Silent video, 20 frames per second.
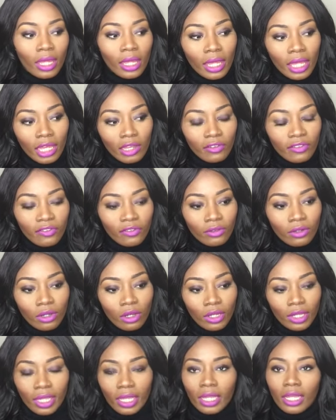If
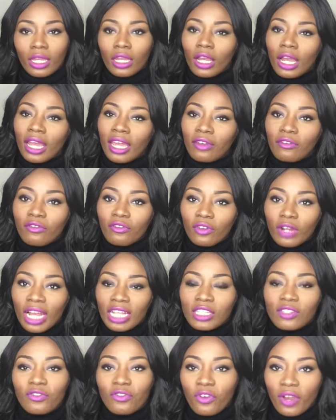
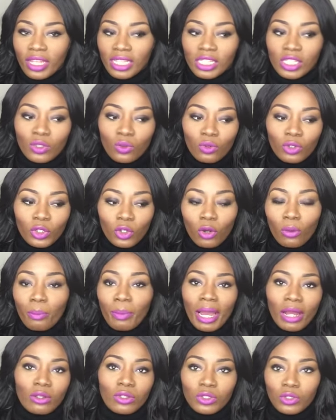as friends, you're
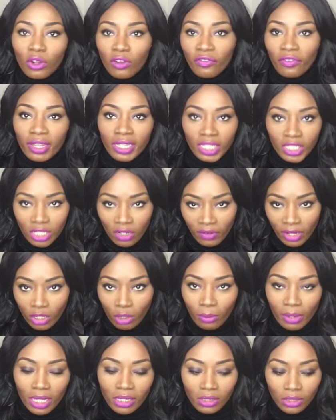bound to offend each other,
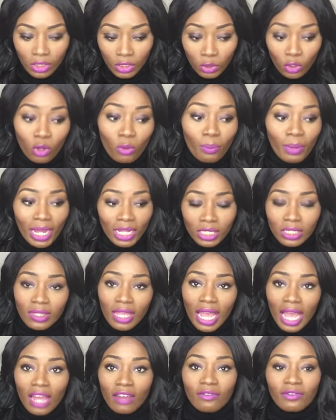you're bound to
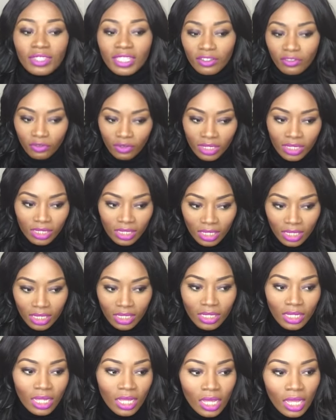have
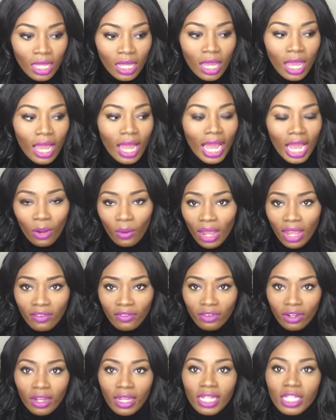differences.
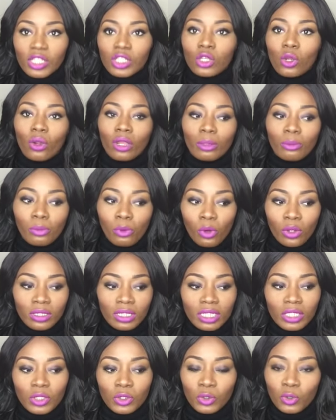However, it's so
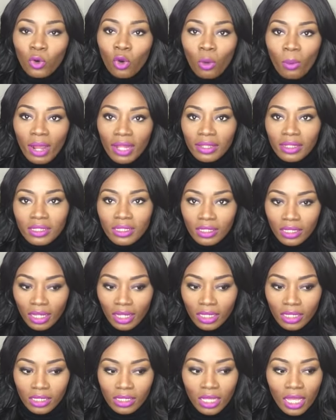important to talk about these
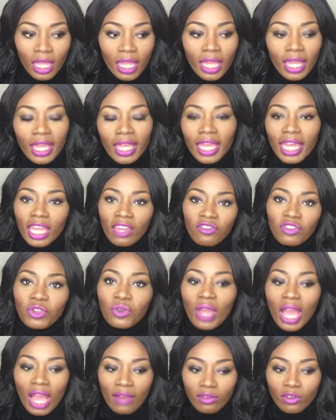things. If
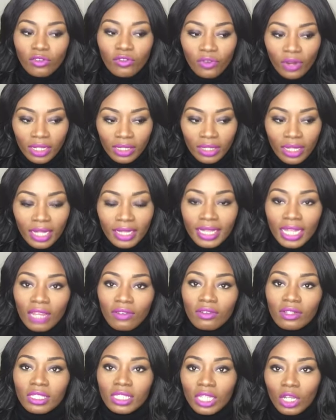you have a friend that
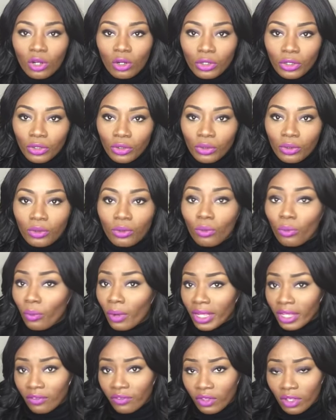never tell you
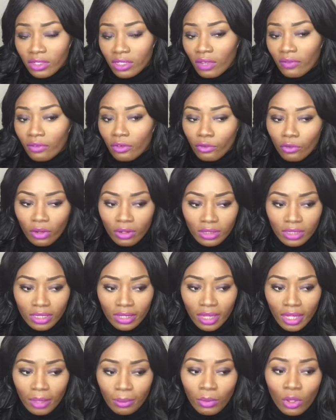when you've done something wrong to
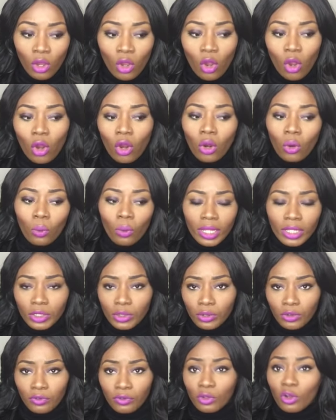them or when
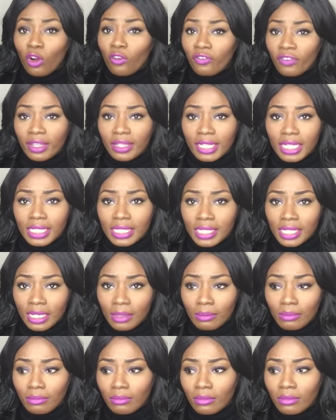you've offended
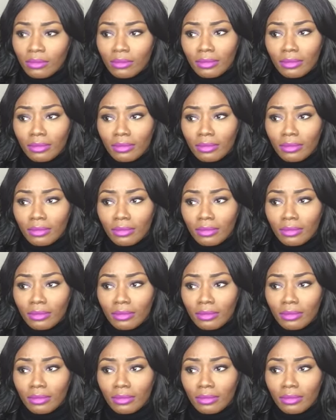them,